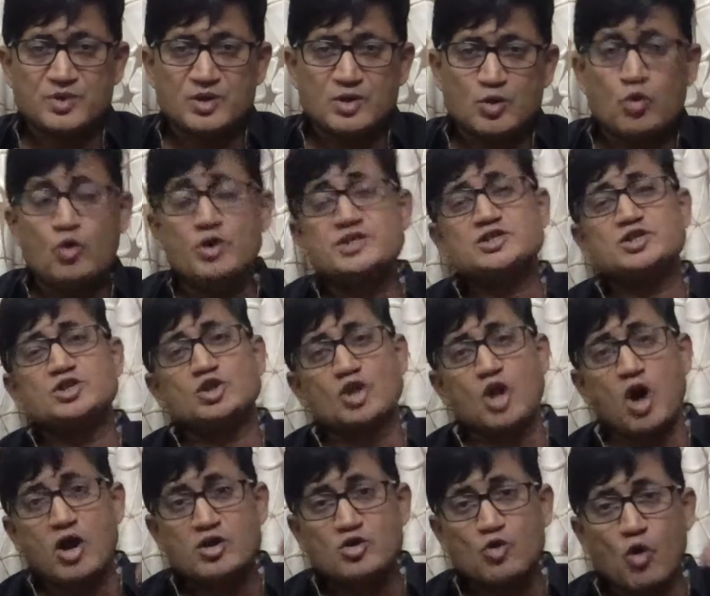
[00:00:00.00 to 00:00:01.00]
who is
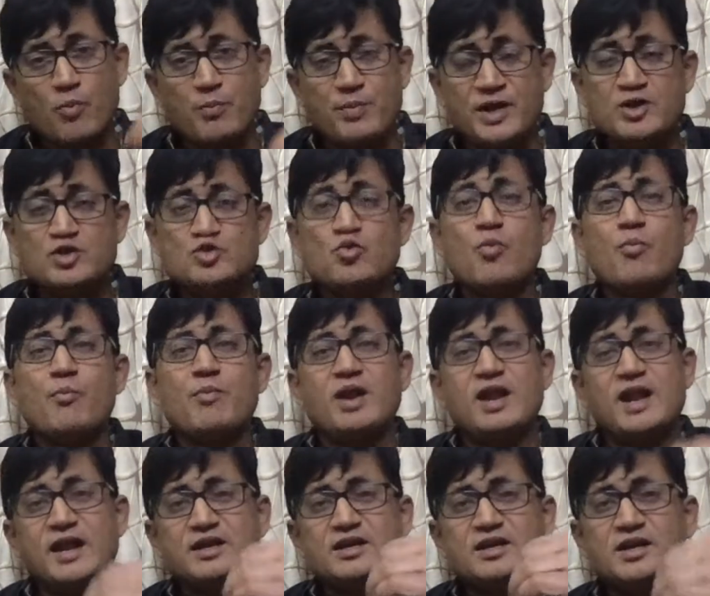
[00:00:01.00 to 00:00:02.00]
not open to
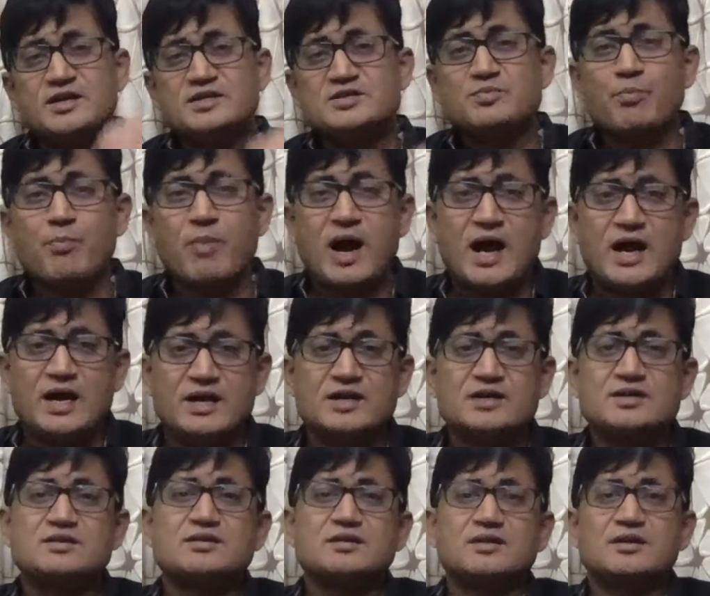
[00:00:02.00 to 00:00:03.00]
let his
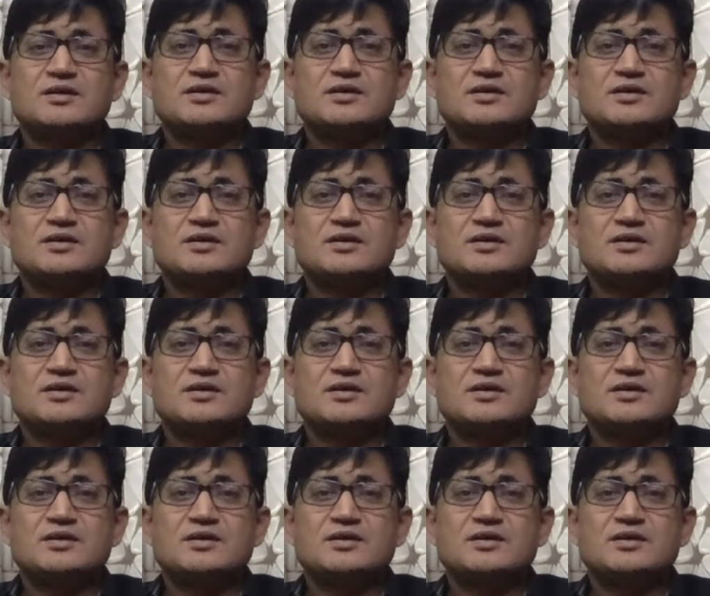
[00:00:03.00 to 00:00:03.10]
buyer